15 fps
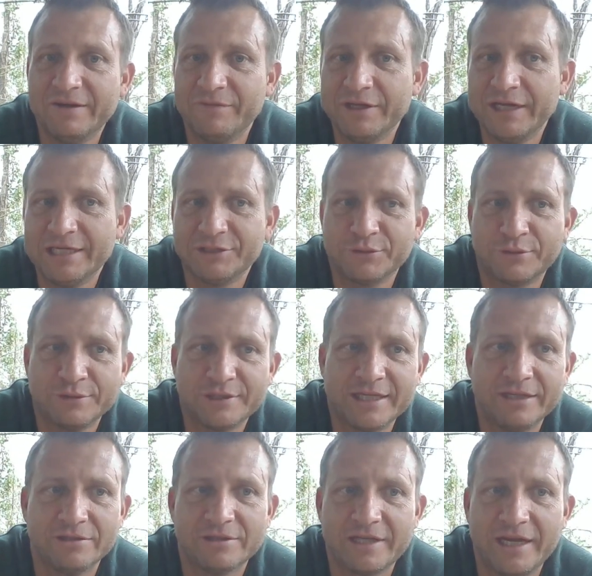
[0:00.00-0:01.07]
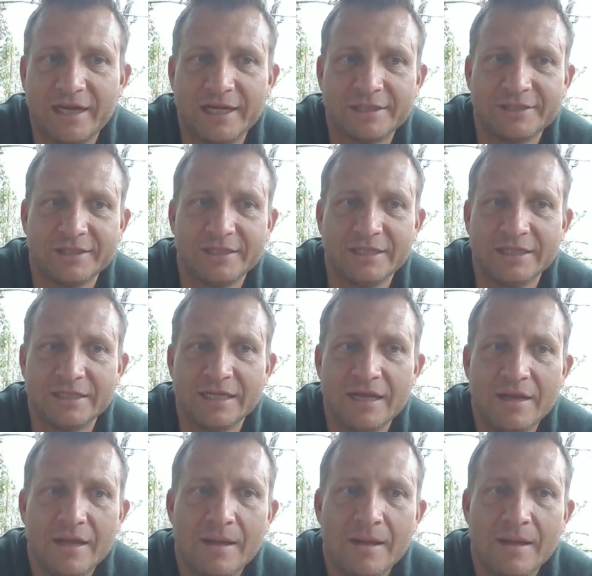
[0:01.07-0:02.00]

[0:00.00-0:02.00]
of a national sales tax, it is